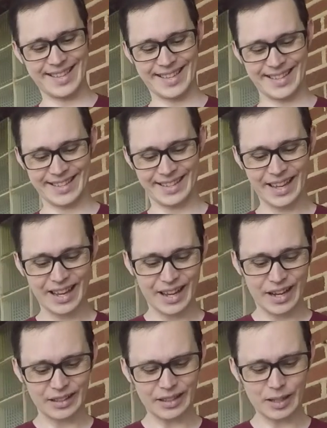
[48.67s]
A
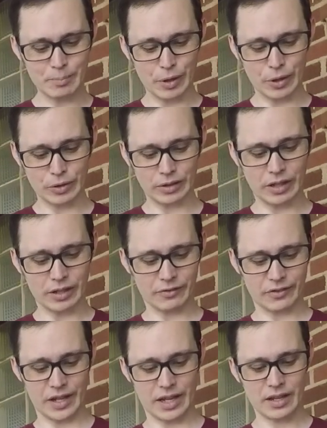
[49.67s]
lot of bone, a lot of
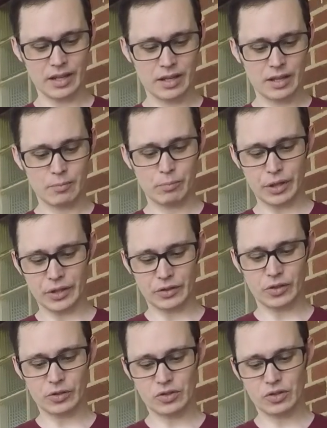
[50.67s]
fat. But
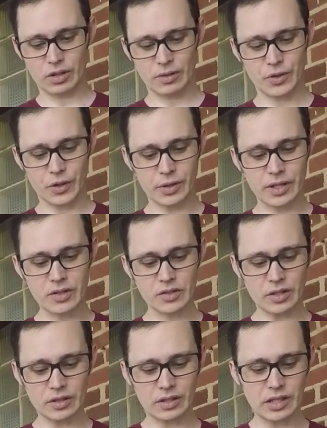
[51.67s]
there is
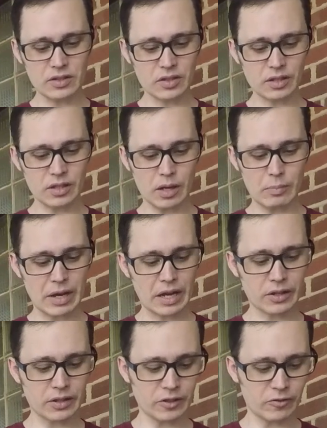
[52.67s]
a decent
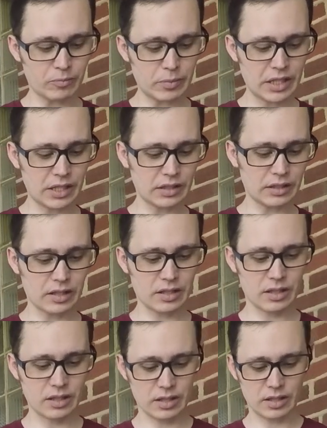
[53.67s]
amount of meat
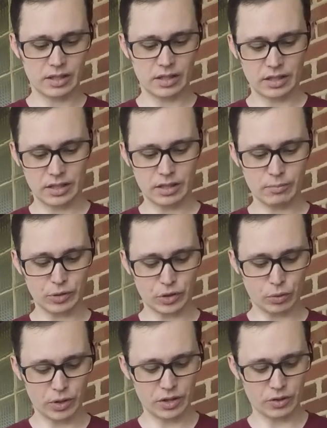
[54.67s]
in
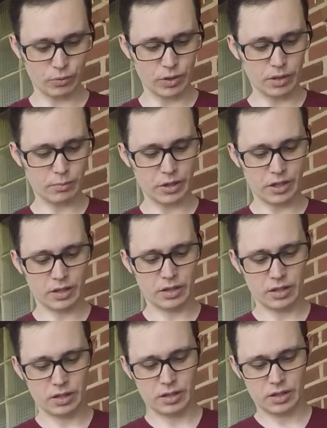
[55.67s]
between the rib.
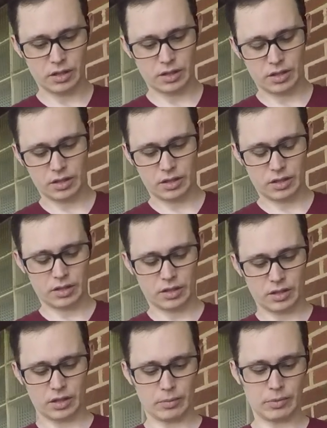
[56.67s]

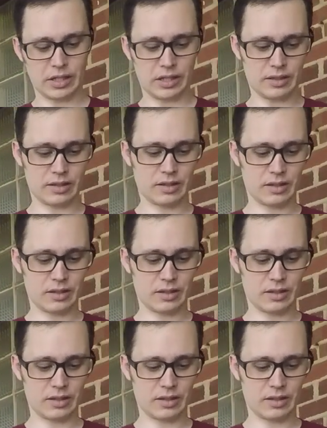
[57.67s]
I mean,